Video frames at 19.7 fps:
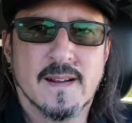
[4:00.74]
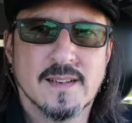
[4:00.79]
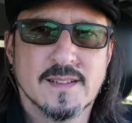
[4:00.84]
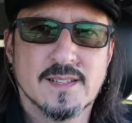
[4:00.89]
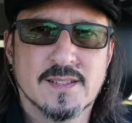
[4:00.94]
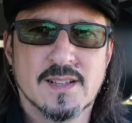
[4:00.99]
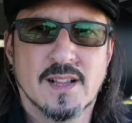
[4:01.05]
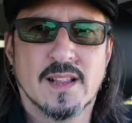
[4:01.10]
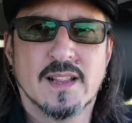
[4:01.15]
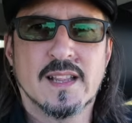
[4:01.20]
right,
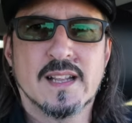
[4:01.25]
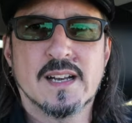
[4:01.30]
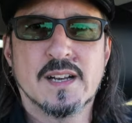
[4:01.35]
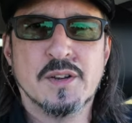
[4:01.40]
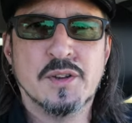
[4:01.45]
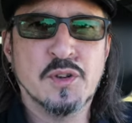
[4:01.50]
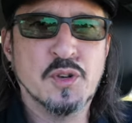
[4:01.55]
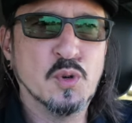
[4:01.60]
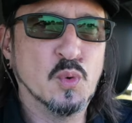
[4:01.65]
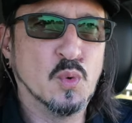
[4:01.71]
there's a lot of
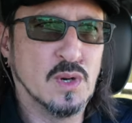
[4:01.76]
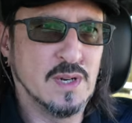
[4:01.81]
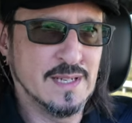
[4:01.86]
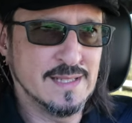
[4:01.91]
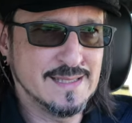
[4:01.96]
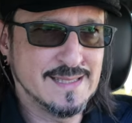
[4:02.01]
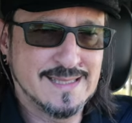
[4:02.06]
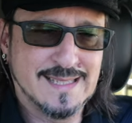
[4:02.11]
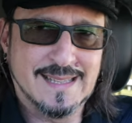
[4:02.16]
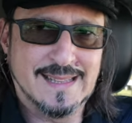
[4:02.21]

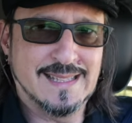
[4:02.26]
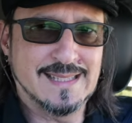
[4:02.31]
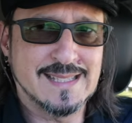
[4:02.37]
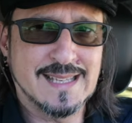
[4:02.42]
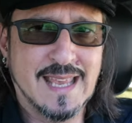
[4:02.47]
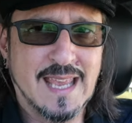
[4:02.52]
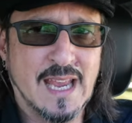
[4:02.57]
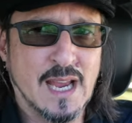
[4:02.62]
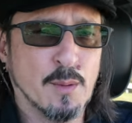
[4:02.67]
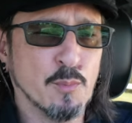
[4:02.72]
nuance to this
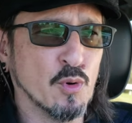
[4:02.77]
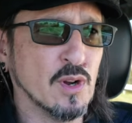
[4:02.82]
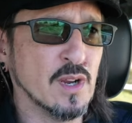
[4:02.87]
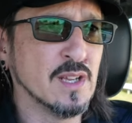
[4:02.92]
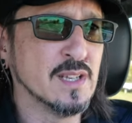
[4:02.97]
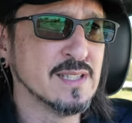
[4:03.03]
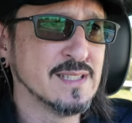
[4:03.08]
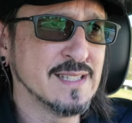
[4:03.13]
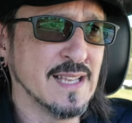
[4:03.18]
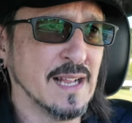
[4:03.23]

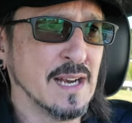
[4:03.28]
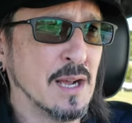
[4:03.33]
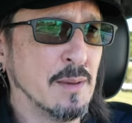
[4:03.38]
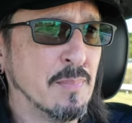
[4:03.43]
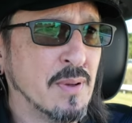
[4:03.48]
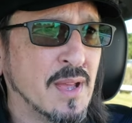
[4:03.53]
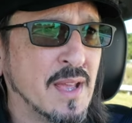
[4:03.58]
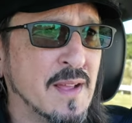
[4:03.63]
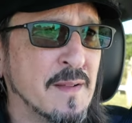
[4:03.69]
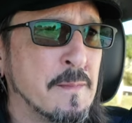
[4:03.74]
camera
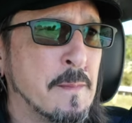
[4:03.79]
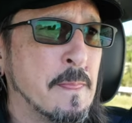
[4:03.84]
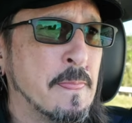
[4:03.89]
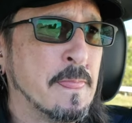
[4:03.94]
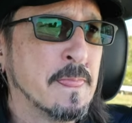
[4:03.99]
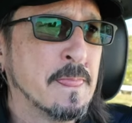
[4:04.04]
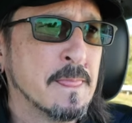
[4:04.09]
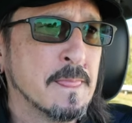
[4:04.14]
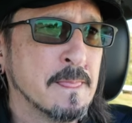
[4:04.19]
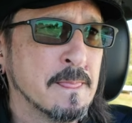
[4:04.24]
setup
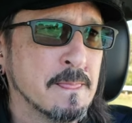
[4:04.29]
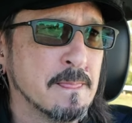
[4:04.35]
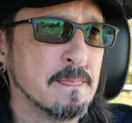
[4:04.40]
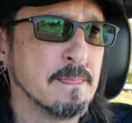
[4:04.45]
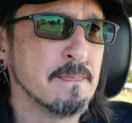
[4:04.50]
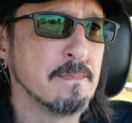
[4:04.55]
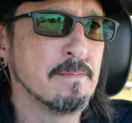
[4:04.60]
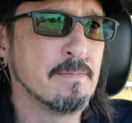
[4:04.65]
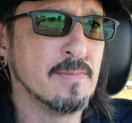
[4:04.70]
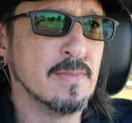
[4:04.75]

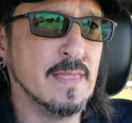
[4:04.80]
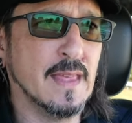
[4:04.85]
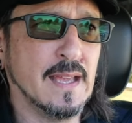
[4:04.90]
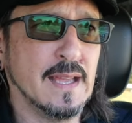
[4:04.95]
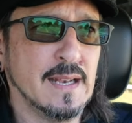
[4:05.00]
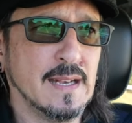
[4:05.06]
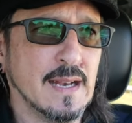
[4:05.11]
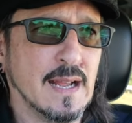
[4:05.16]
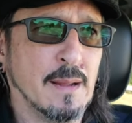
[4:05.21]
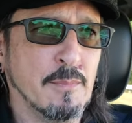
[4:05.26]

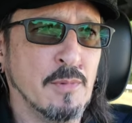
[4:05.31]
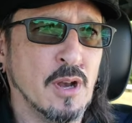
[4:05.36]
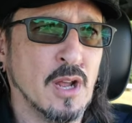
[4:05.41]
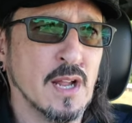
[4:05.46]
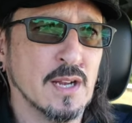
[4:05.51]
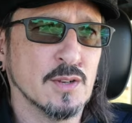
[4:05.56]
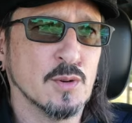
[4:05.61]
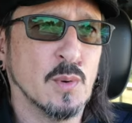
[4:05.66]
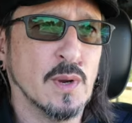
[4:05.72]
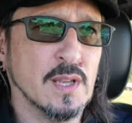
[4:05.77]
that I'm
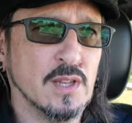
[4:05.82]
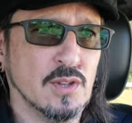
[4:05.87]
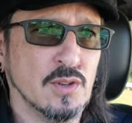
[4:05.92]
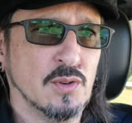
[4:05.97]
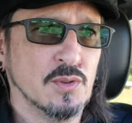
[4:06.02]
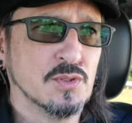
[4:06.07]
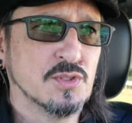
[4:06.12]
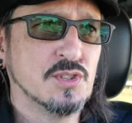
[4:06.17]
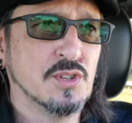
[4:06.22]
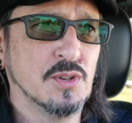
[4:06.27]
not quite
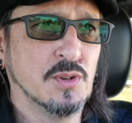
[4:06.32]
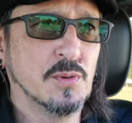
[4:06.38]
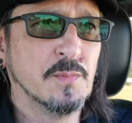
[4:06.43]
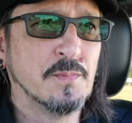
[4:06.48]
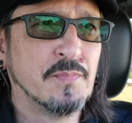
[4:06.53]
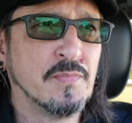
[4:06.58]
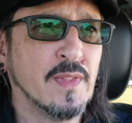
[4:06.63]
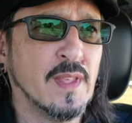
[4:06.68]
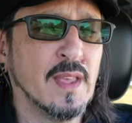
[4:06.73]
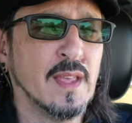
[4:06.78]
used to.
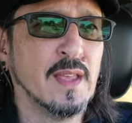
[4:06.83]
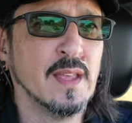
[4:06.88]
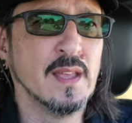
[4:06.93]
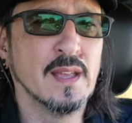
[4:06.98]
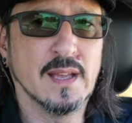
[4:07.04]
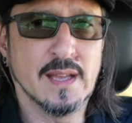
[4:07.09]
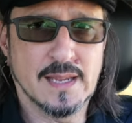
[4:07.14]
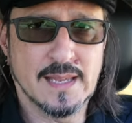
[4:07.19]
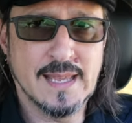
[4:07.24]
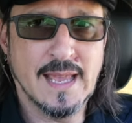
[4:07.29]

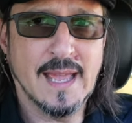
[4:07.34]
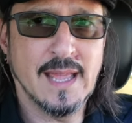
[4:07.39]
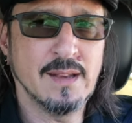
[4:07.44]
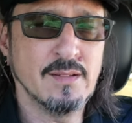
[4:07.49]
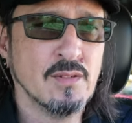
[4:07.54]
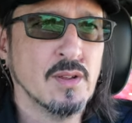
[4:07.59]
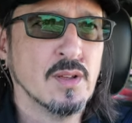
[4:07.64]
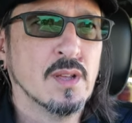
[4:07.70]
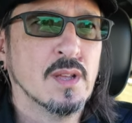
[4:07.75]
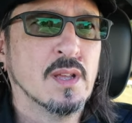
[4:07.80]

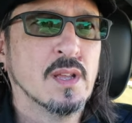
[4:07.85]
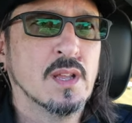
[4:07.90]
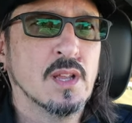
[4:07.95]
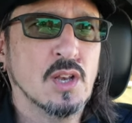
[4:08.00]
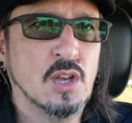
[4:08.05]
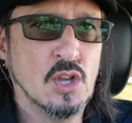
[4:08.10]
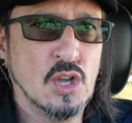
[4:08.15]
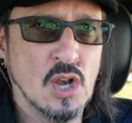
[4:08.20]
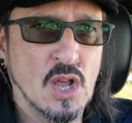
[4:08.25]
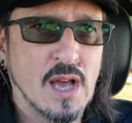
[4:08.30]
Again,
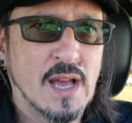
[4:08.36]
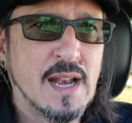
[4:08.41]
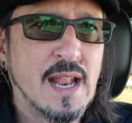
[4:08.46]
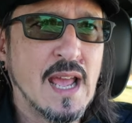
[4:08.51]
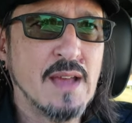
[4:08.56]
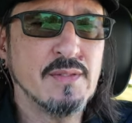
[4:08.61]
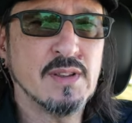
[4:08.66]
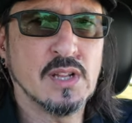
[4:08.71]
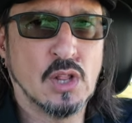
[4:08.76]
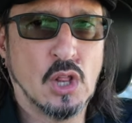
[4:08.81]
not
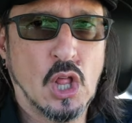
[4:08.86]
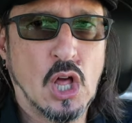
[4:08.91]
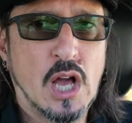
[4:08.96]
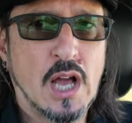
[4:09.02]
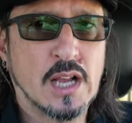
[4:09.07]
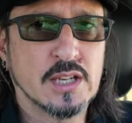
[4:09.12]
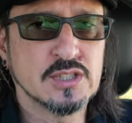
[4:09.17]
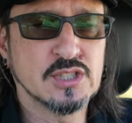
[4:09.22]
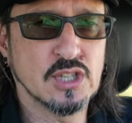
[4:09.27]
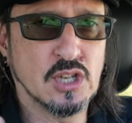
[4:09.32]
having
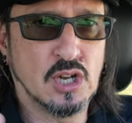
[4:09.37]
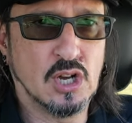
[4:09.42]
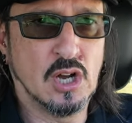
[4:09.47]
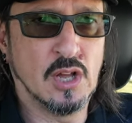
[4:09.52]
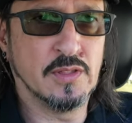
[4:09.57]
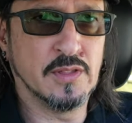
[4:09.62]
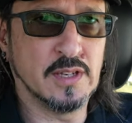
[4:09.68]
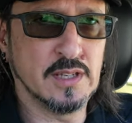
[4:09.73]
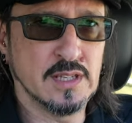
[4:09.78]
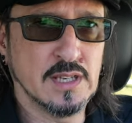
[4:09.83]
locks
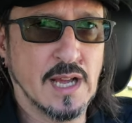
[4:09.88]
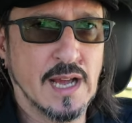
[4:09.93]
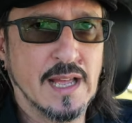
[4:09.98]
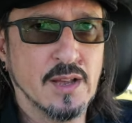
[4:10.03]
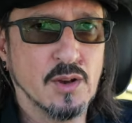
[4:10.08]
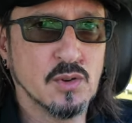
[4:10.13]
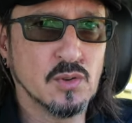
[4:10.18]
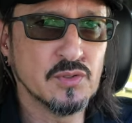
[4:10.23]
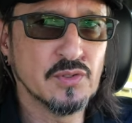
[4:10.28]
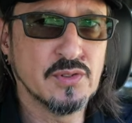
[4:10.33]
on the
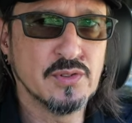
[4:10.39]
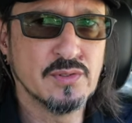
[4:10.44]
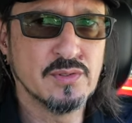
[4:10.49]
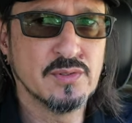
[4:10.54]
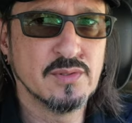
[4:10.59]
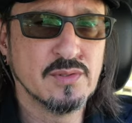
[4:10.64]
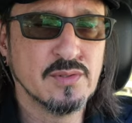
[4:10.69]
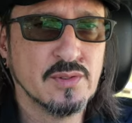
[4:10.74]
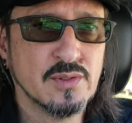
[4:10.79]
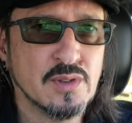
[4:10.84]
dials
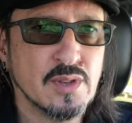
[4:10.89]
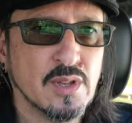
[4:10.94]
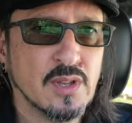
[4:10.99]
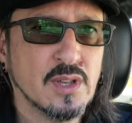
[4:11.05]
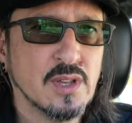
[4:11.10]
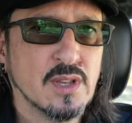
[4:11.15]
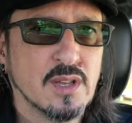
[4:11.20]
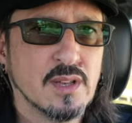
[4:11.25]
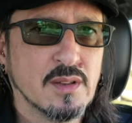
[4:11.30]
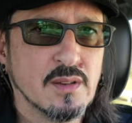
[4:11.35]

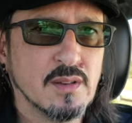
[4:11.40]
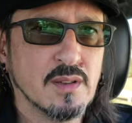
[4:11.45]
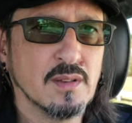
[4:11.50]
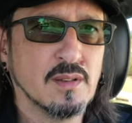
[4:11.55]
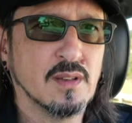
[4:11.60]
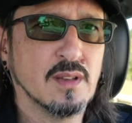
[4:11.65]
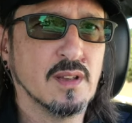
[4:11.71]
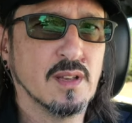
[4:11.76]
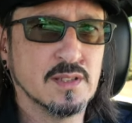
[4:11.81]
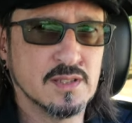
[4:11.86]

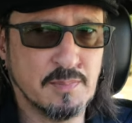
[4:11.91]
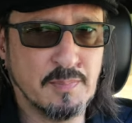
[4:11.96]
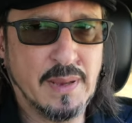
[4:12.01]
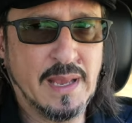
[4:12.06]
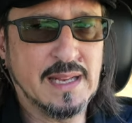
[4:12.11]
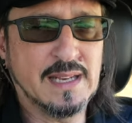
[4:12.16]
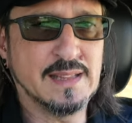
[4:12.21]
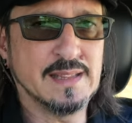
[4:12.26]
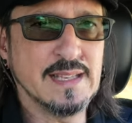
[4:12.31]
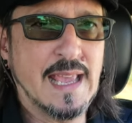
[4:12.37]
is a
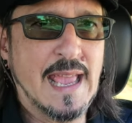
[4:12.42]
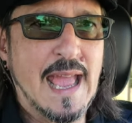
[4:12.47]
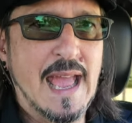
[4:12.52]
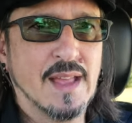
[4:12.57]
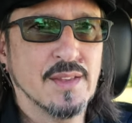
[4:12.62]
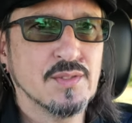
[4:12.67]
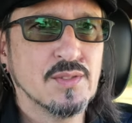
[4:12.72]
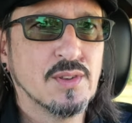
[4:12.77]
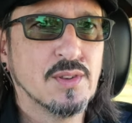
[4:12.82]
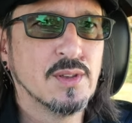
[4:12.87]
pain in the
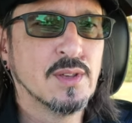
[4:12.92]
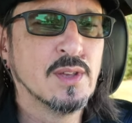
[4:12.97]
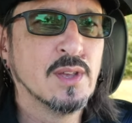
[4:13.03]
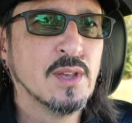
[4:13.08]
ass.